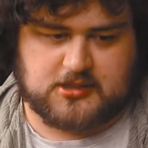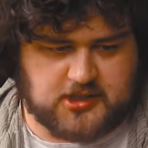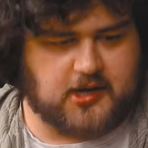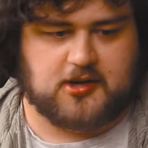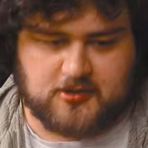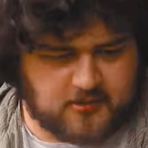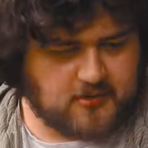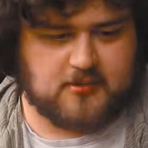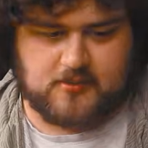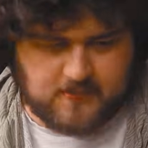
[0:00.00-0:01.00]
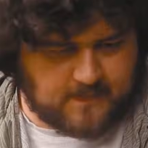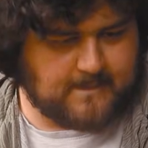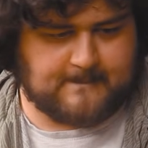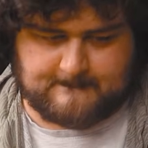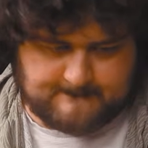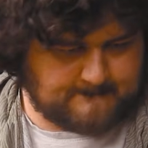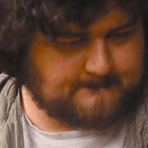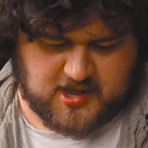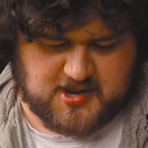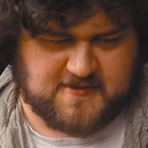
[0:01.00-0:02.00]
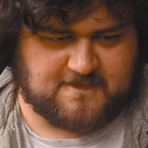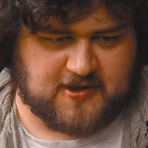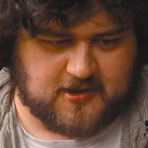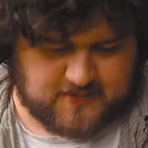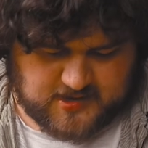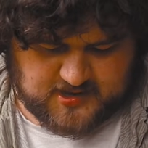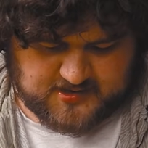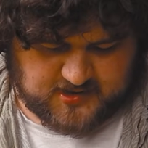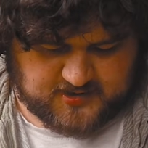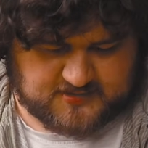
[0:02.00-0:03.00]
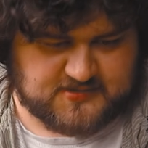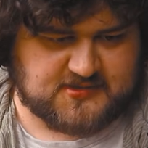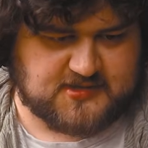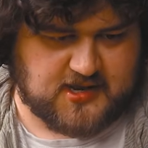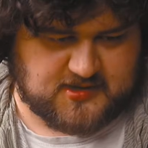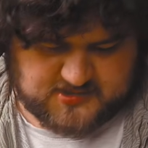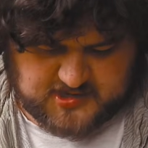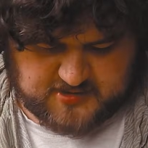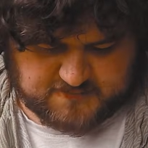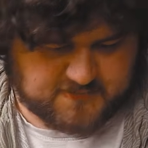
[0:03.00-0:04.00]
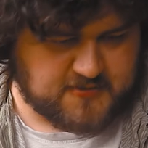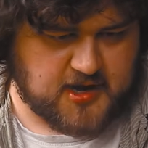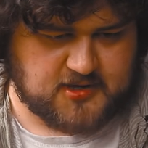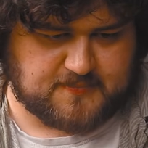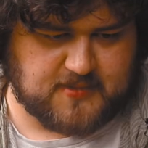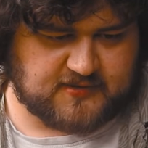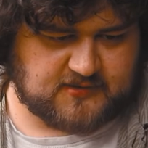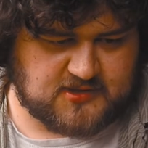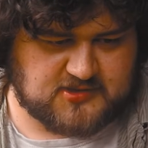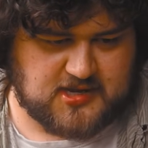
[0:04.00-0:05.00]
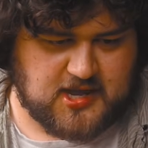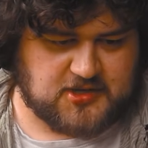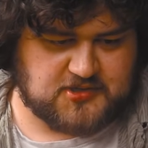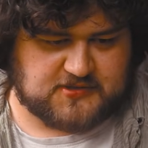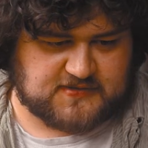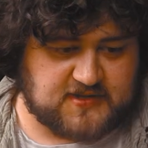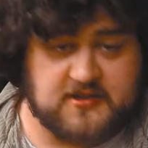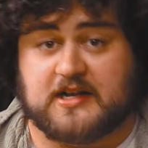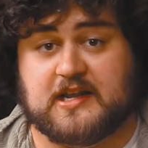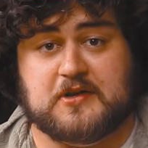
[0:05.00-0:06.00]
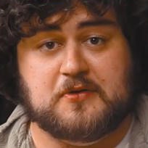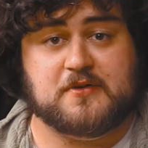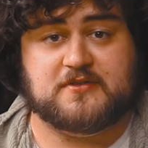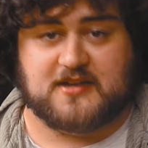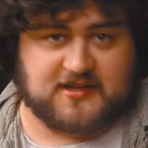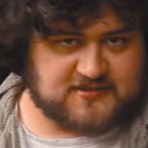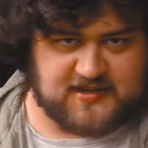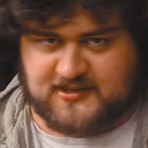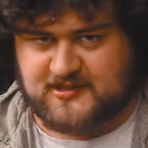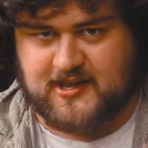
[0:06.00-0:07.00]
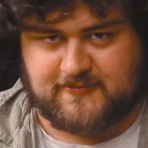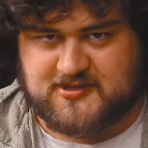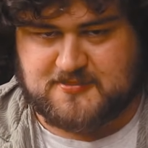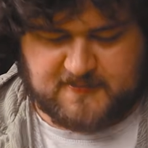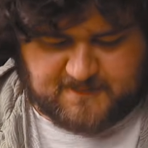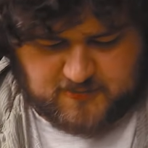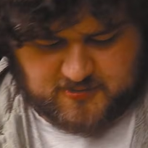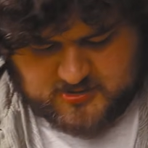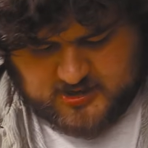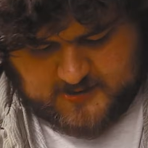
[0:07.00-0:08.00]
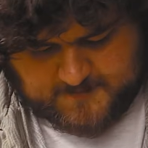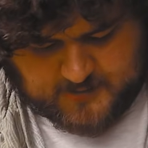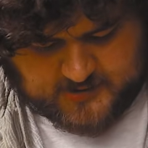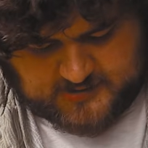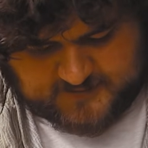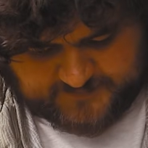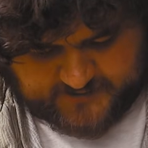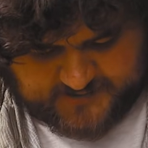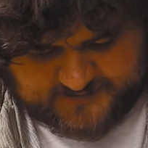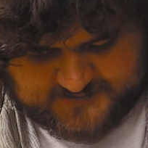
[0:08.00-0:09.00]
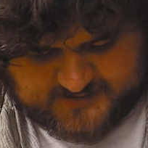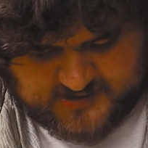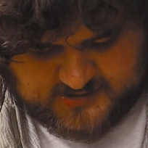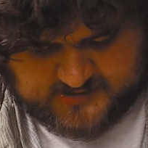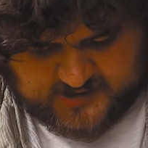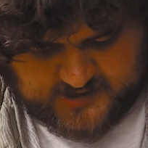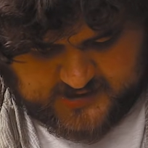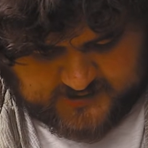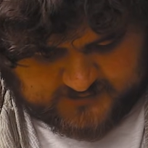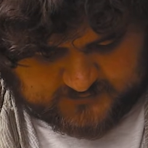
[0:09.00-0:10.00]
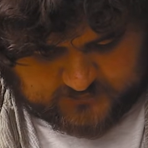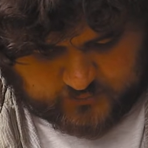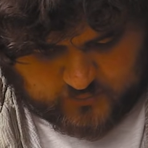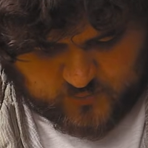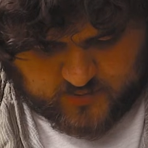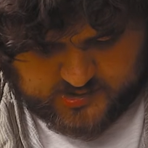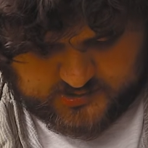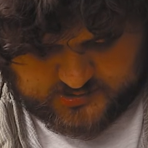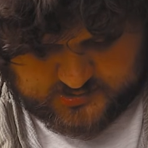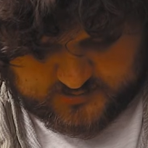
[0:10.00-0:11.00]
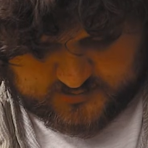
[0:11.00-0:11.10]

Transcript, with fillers: Jumping along. And if I go ahead and send a random message, you should see that it ignores it exactly like we did before. But if I send a soil one